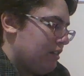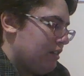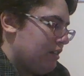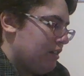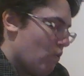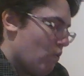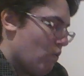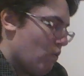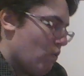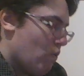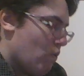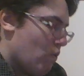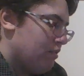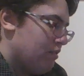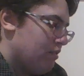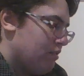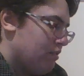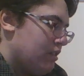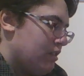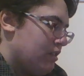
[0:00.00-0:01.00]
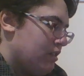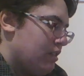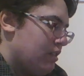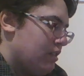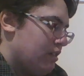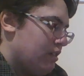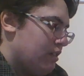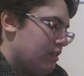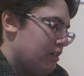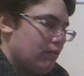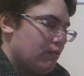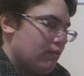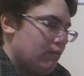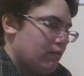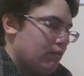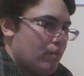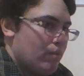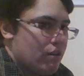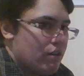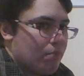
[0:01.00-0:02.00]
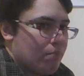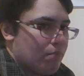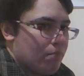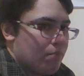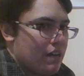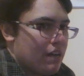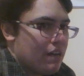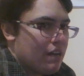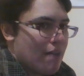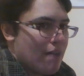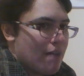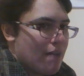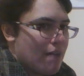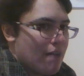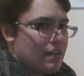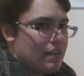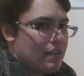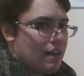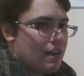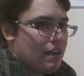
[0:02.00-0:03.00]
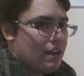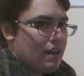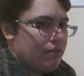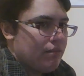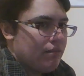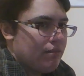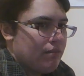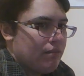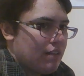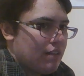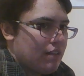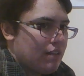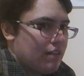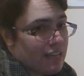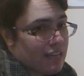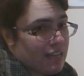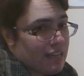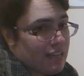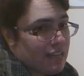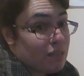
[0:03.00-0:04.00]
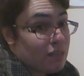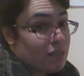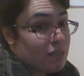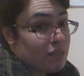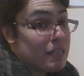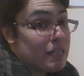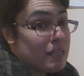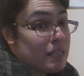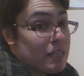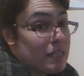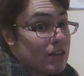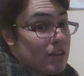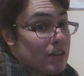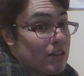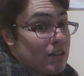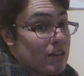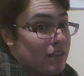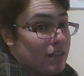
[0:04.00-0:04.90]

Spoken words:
Or we could play badminton and then get some ice cream.